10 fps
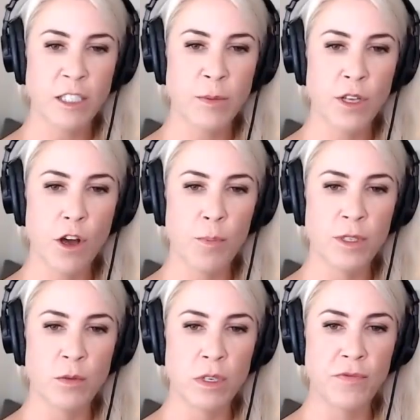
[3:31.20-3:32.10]
the open
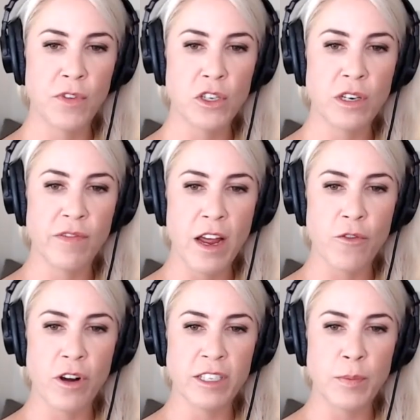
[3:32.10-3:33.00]
source version of
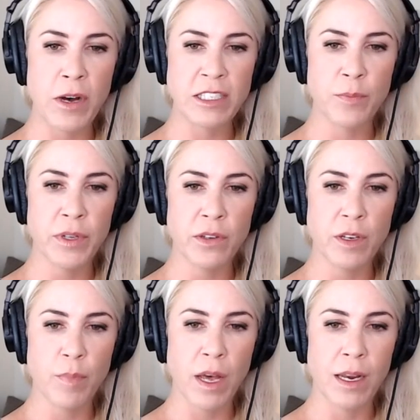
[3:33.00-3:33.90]
Android is a possibility,
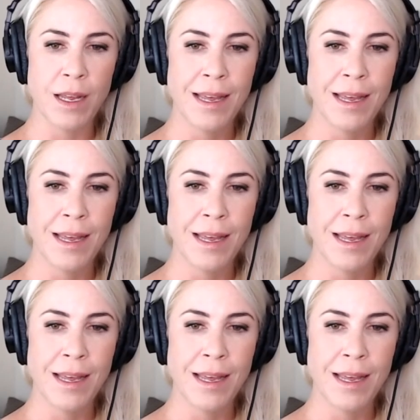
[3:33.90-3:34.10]
but